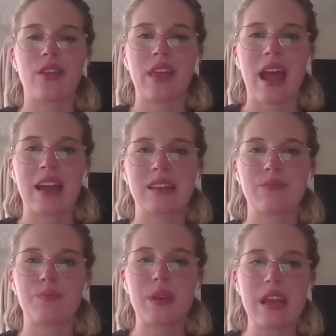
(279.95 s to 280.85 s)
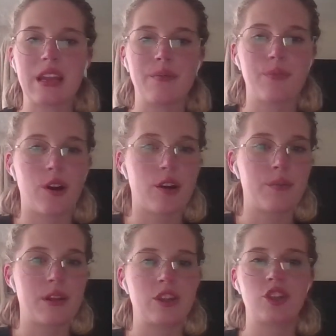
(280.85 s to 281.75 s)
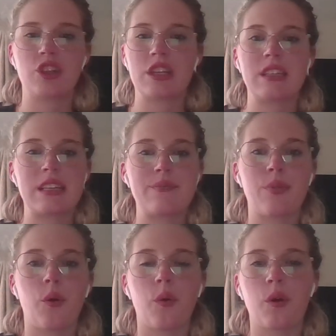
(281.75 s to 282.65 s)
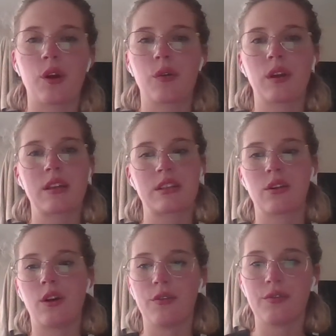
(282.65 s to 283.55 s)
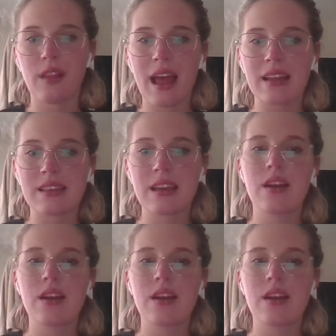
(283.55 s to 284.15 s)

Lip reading: that B compartment GC poor because they're all flat,